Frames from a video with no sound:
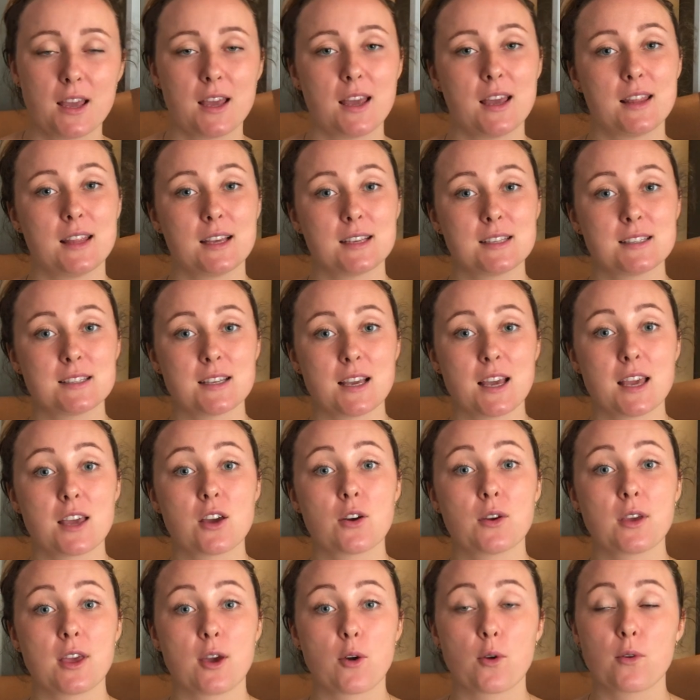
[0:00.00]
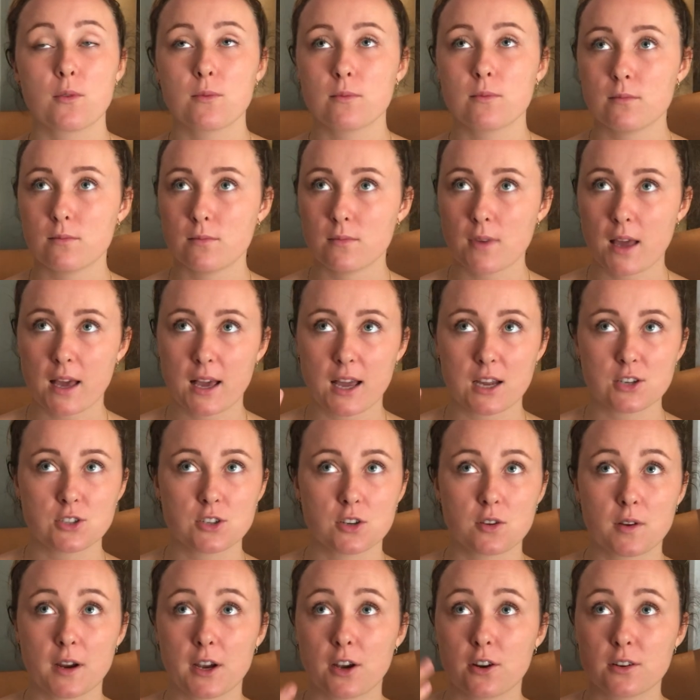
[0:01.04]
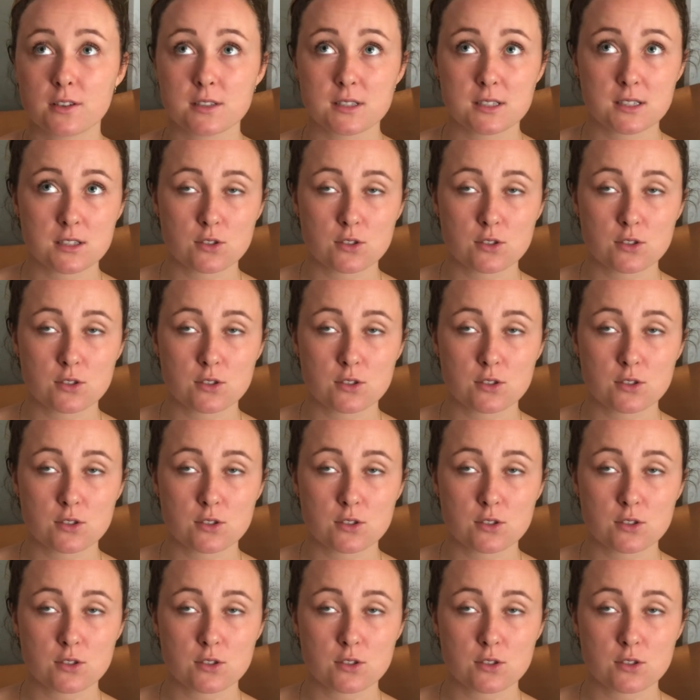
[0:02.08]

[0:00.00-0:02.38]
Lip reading: And I say, okay, Akashic Records